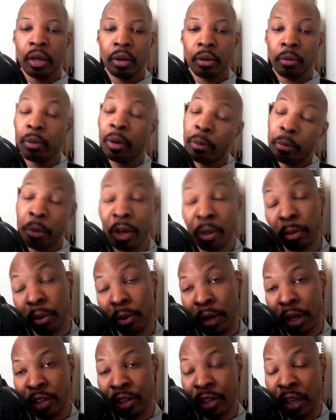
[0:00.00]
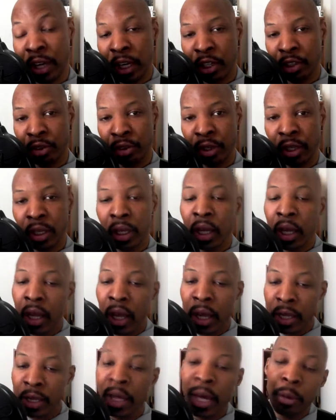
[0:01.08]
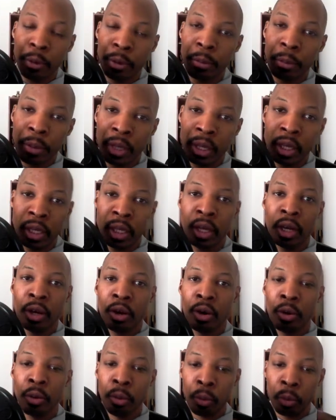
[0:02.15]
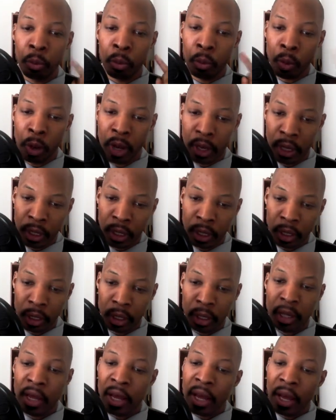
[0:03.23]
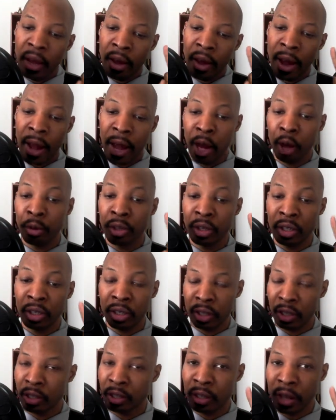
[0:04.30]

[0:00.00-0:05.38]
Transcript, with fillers: Well, multiple questions actually. And that would be one, how does this